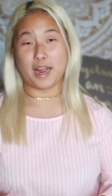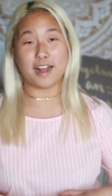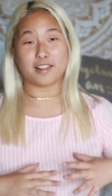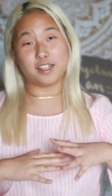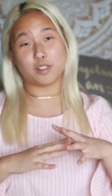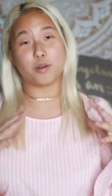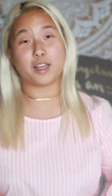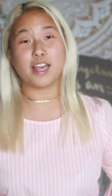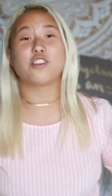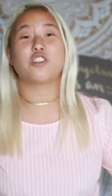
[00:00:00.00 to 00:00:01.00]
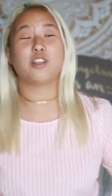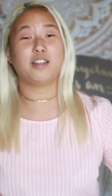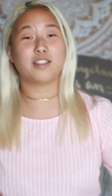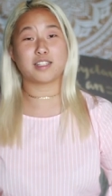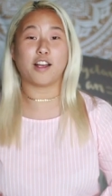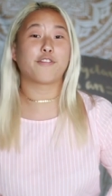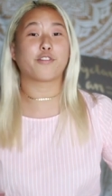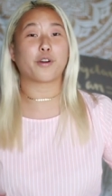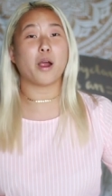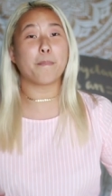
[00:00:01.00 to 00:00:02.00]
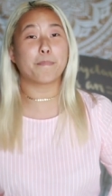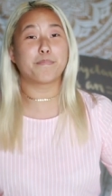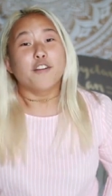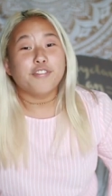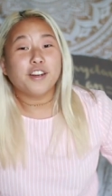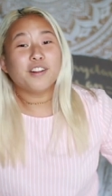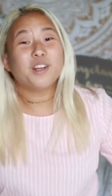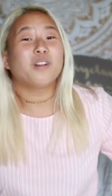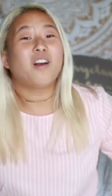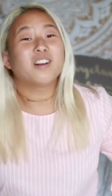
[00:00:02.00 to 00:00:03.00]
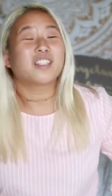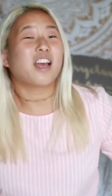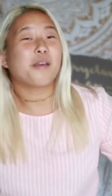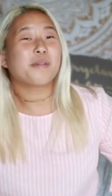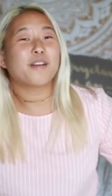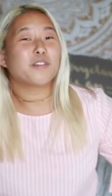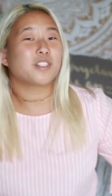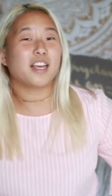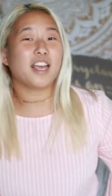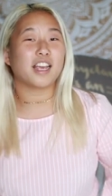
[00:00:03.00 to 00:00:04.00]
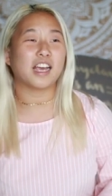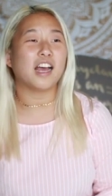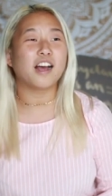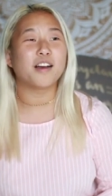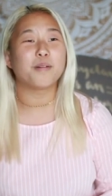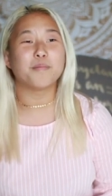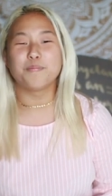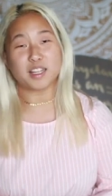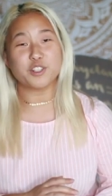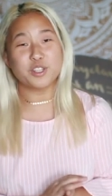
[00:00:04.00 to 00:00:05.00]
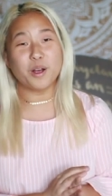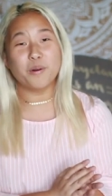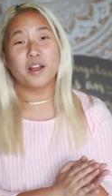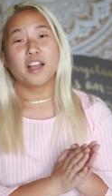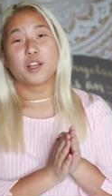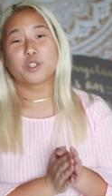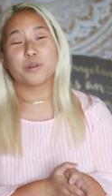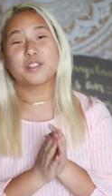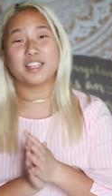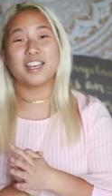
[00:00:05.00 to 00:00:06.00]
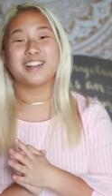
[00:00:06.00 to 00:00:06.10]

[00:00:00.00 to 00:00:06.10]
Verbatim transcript: at this location and stuff for a fairly long time, give or take. Um, so towards the